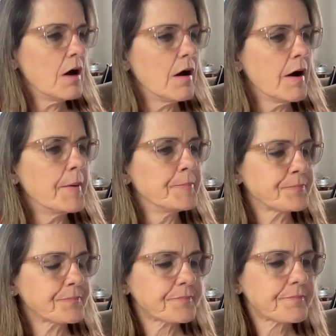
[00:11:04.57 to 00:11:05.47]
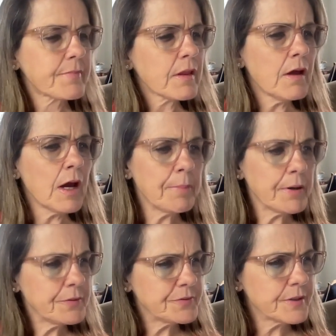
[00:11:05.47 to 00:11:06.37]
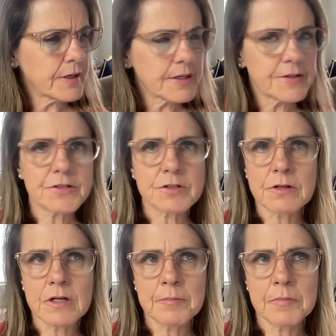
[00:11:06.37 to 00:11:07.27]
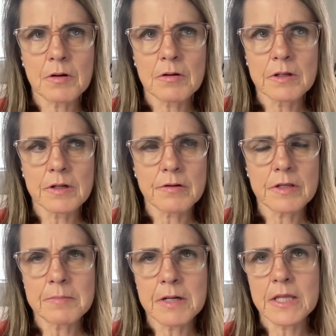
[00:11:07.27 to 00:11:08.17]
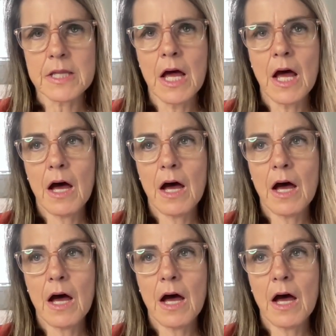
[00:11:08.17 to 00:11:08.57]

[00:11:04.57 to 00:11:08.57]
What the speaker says: I posted on Instagram earlier in the month